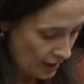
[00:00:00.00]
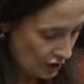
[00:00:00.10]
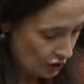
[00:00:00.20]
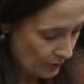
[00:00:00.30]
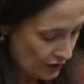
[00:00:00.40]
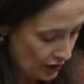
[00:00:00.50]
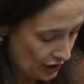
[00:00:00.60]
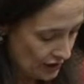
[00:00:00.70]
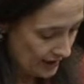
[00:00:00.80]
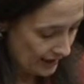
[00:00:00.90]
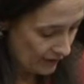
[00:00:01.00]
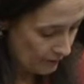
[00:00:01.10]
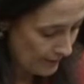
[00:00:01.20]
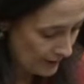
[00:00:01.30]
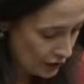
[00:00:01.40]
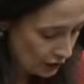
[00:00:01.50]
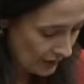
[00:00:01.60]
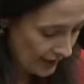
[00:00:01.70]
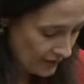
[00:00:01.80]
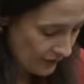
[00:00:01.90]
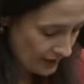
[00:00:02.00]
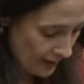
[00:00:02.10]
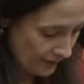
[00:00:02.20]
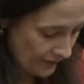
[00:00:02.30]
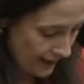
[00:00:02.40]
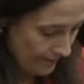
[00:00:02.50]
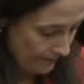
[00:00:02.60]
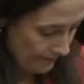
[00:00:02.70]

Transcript: to maternity leave may be too late for some of them,